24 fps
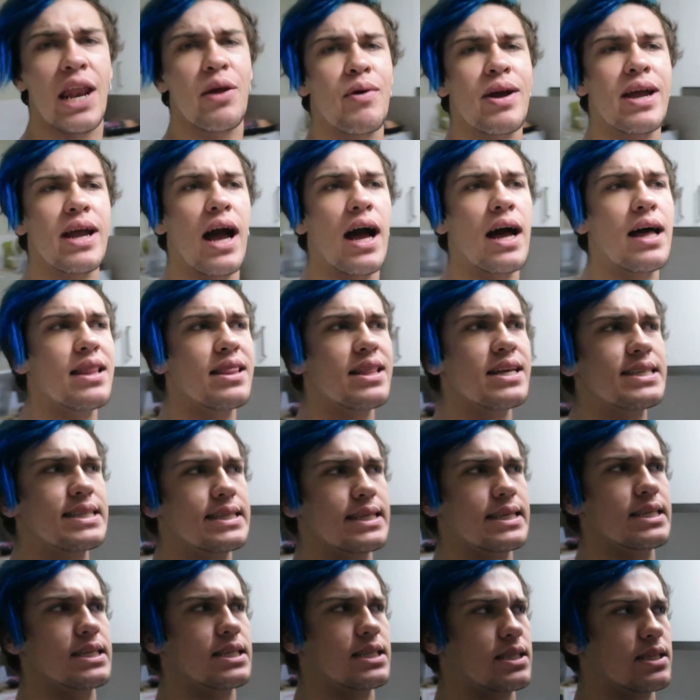Anyway, uh,
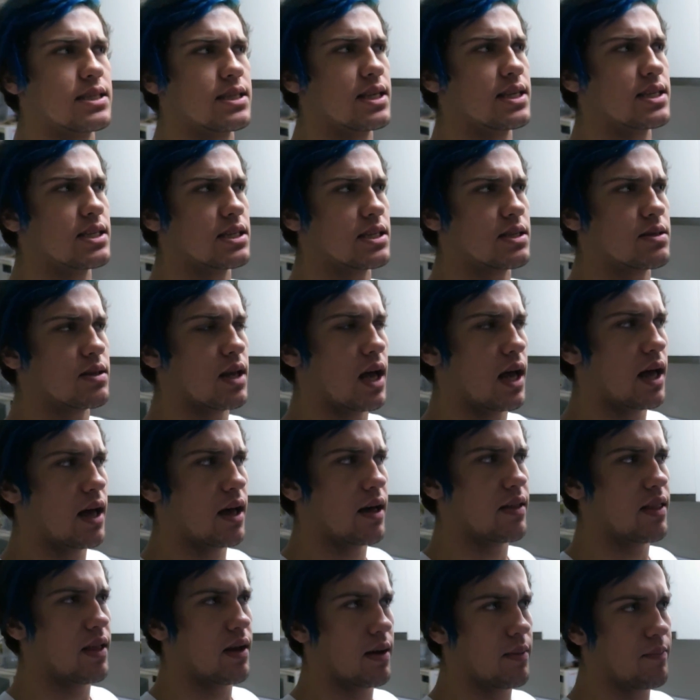this is this is
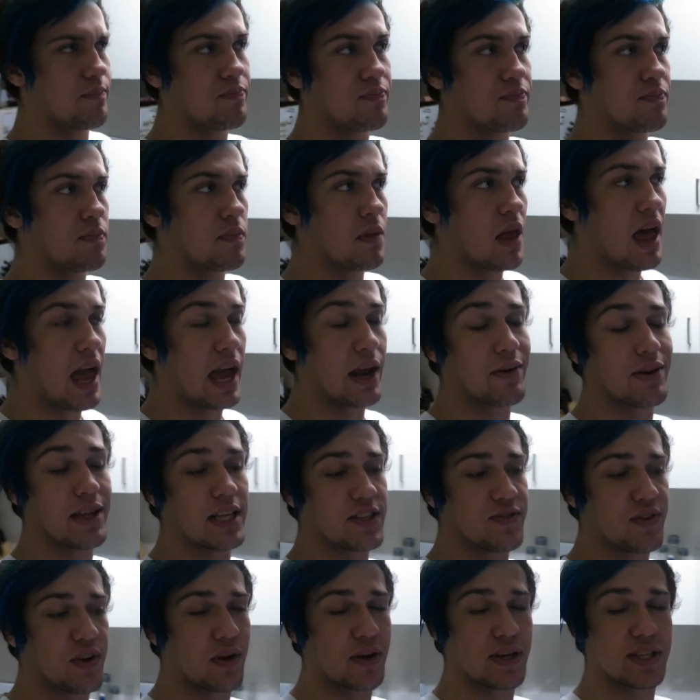uh, the anyway
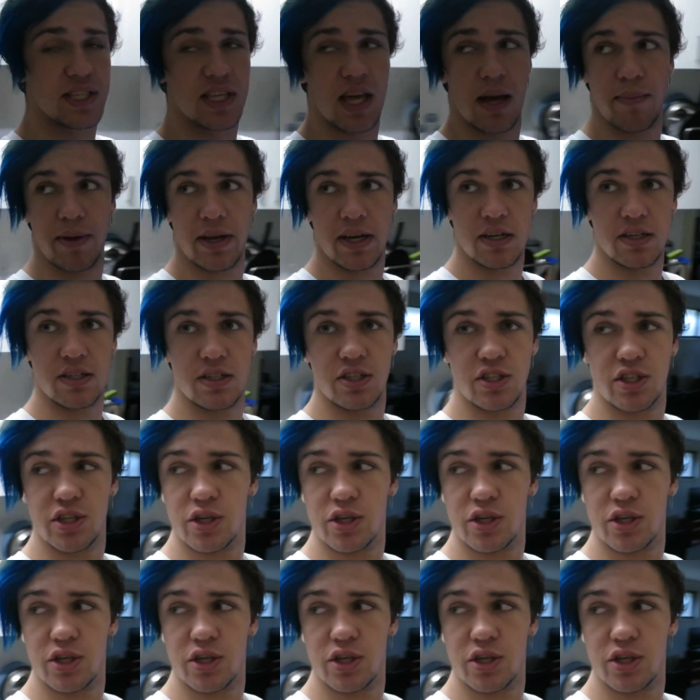this video is coming